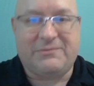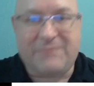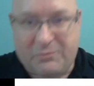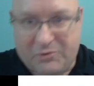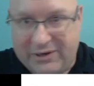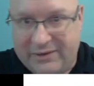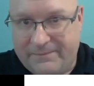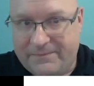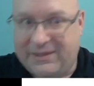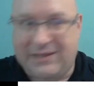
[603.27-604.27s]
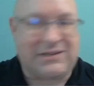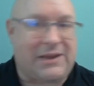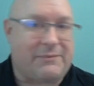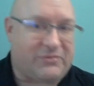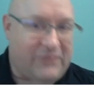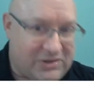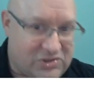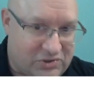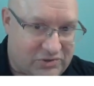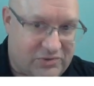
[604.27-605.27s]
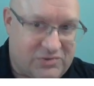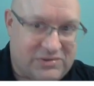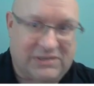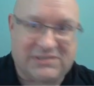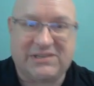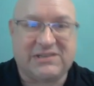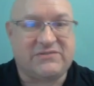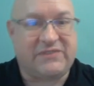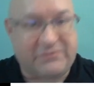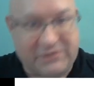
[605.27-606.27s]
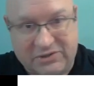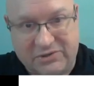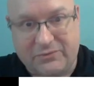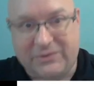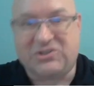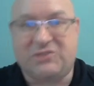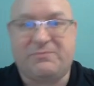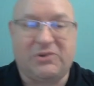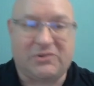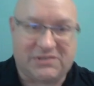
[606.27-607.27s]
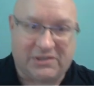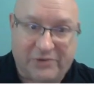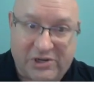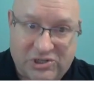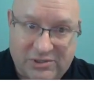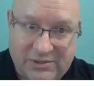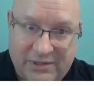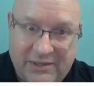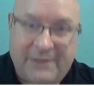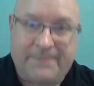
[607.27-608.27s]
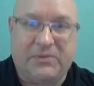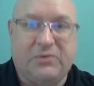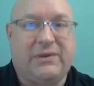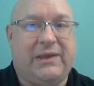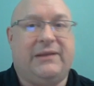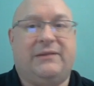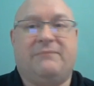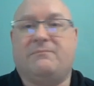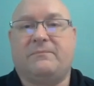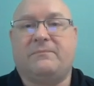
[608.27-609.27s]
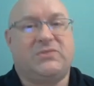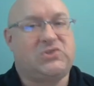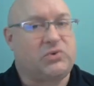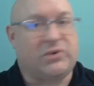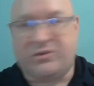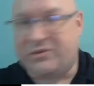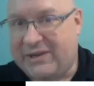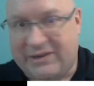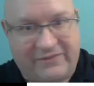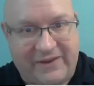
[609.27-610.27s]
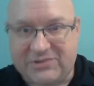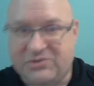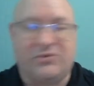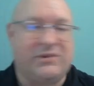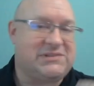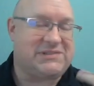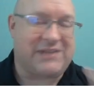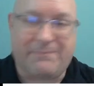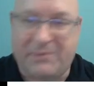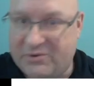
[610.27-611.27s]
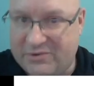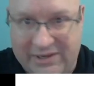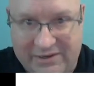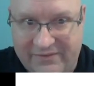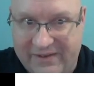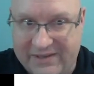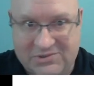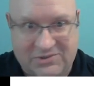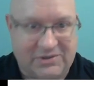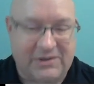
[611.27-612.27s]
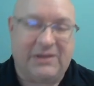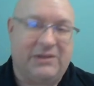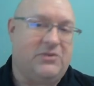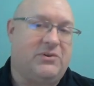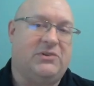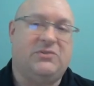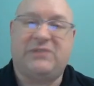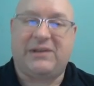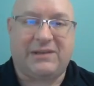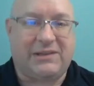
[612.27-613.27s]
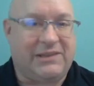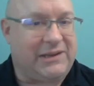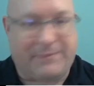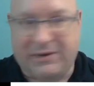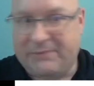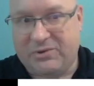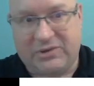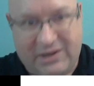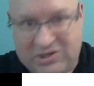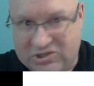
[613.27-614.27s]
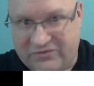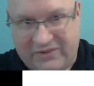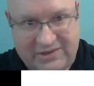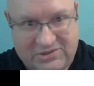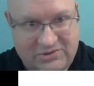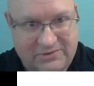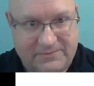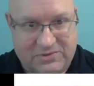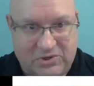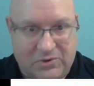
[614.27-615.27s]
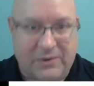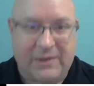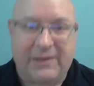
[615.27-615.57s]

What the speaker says: memory 10 times faster using a CSV reader with GPU acceleration. You can sort your data faster. You can sample your data faster. You can do data cleanup and imputation faster. So